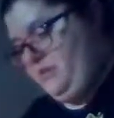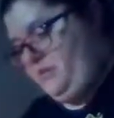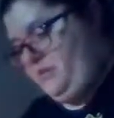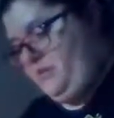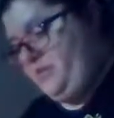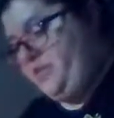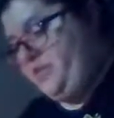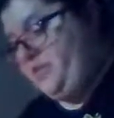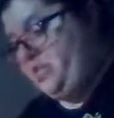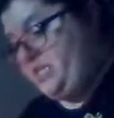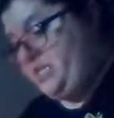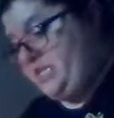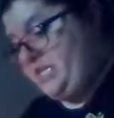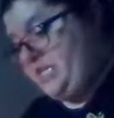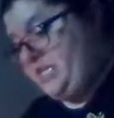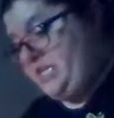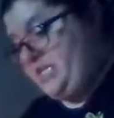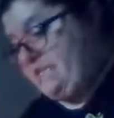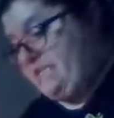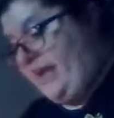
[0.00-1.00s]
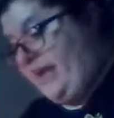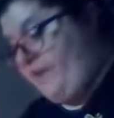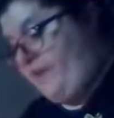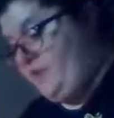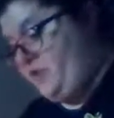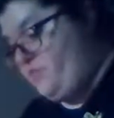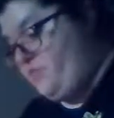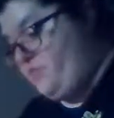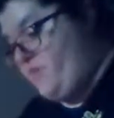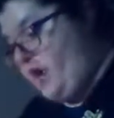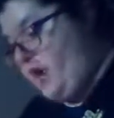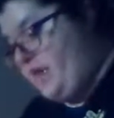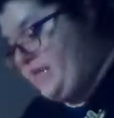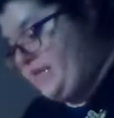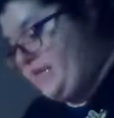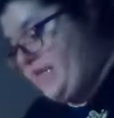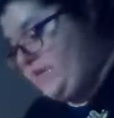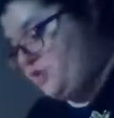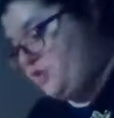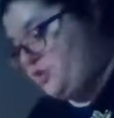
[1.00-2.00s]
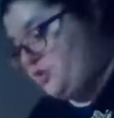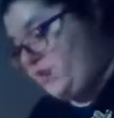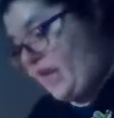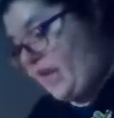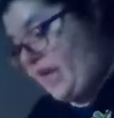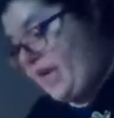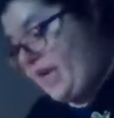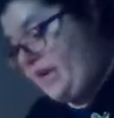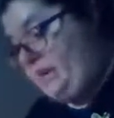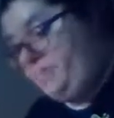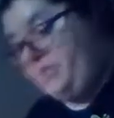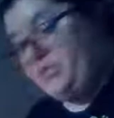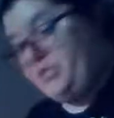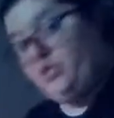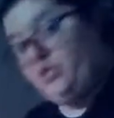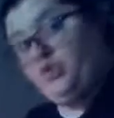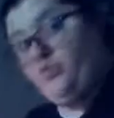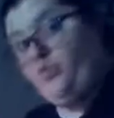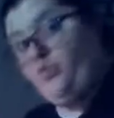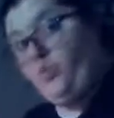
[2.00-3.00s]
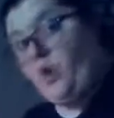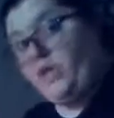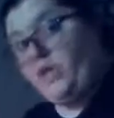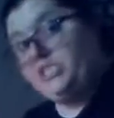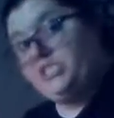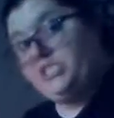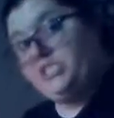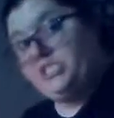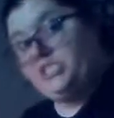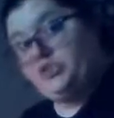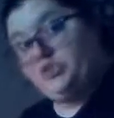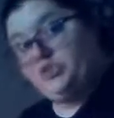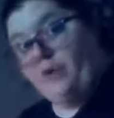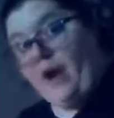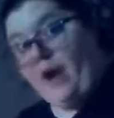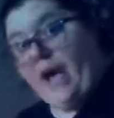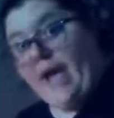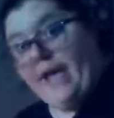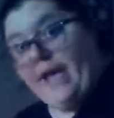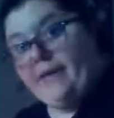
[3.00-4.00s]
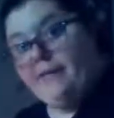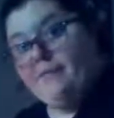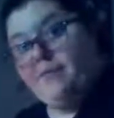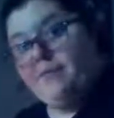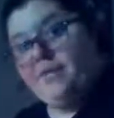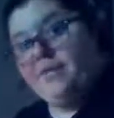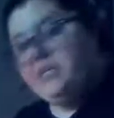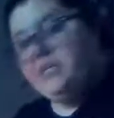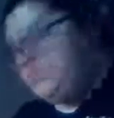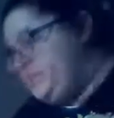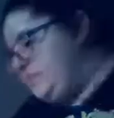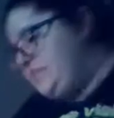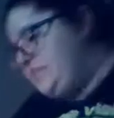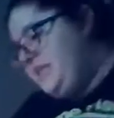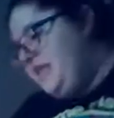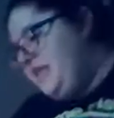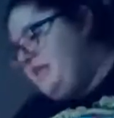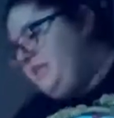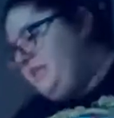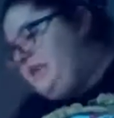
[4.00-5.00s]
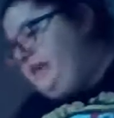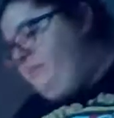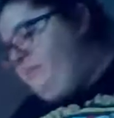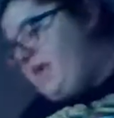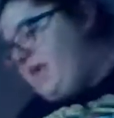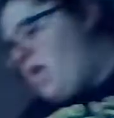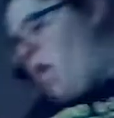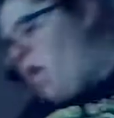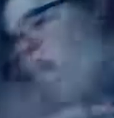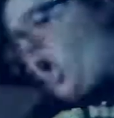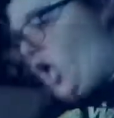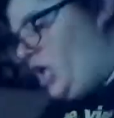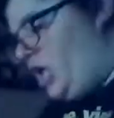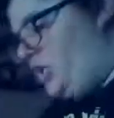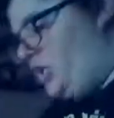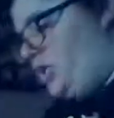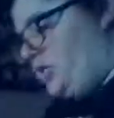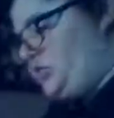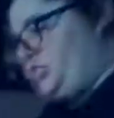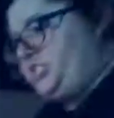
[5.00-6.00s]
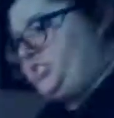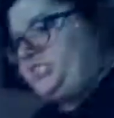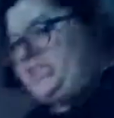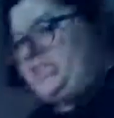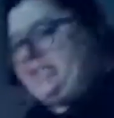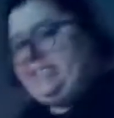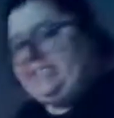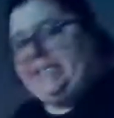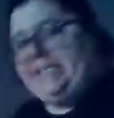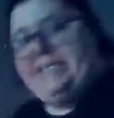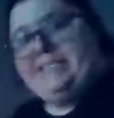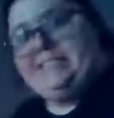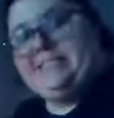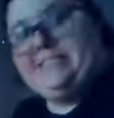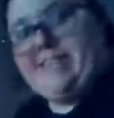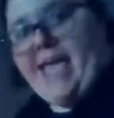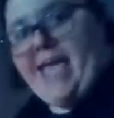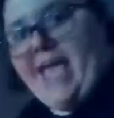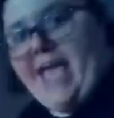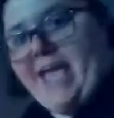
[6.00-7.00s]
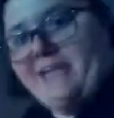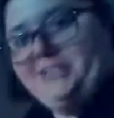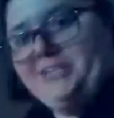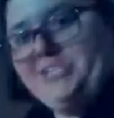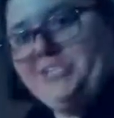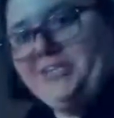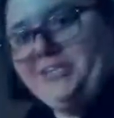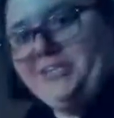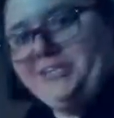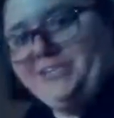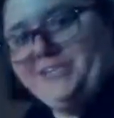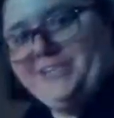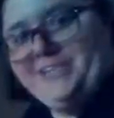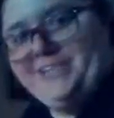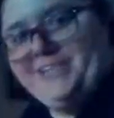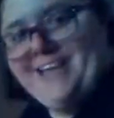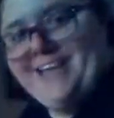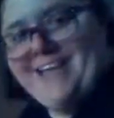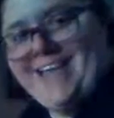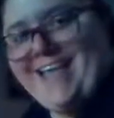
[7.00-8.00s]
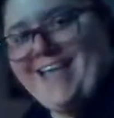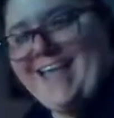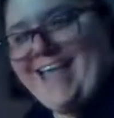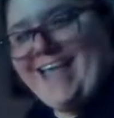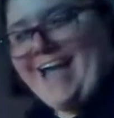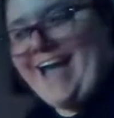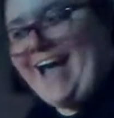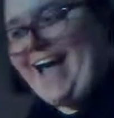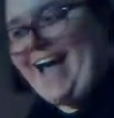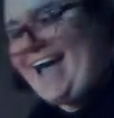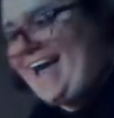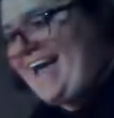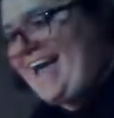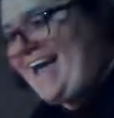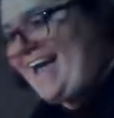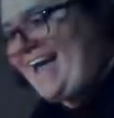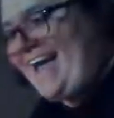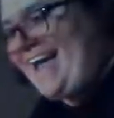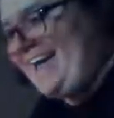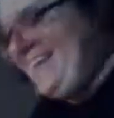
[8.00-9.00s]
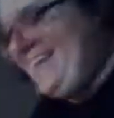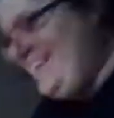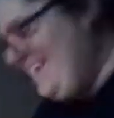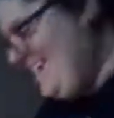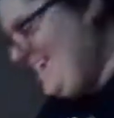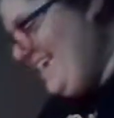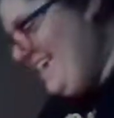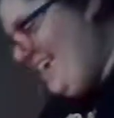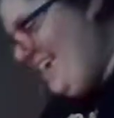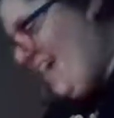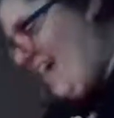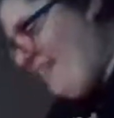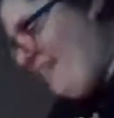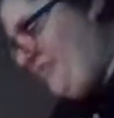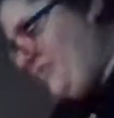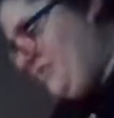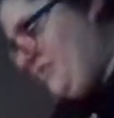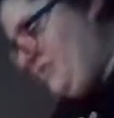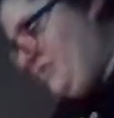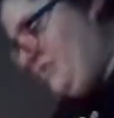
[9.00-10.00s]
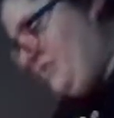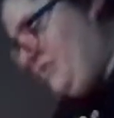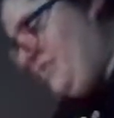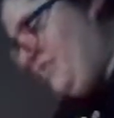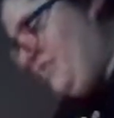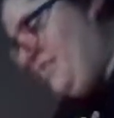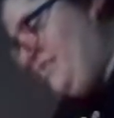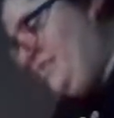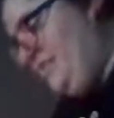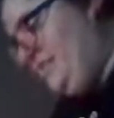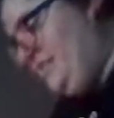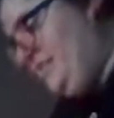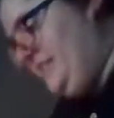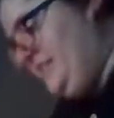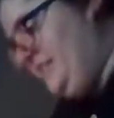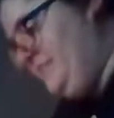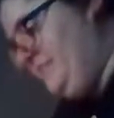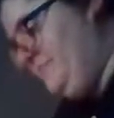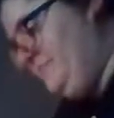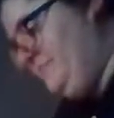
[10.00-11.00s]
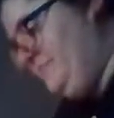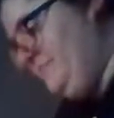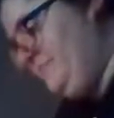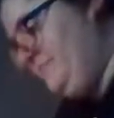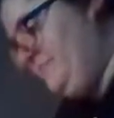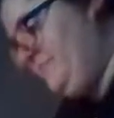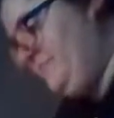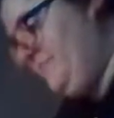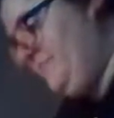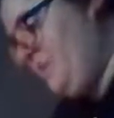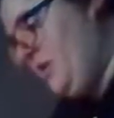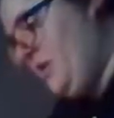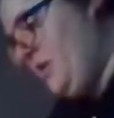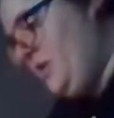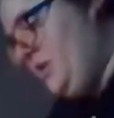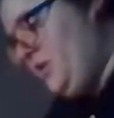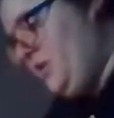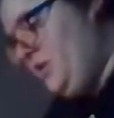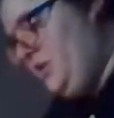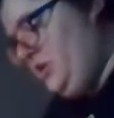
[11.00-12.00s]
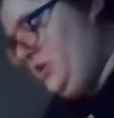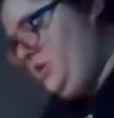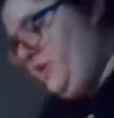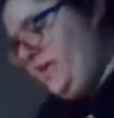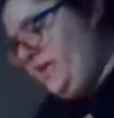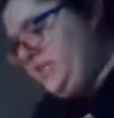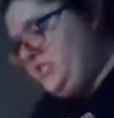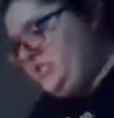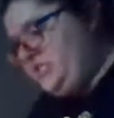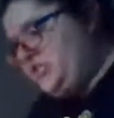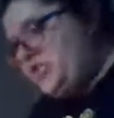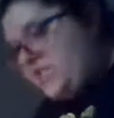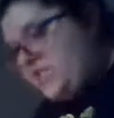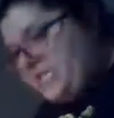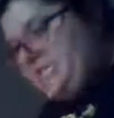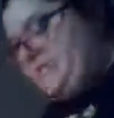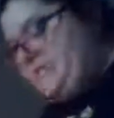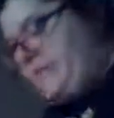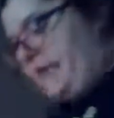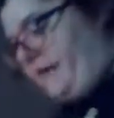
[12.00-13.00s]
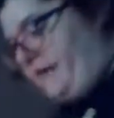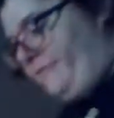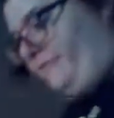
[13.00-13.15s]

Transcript: Which cheese have you not yet tried but you want to try? Just give me all your cheesiest answers. Haha. I'm gonna do this. You guys cheese it up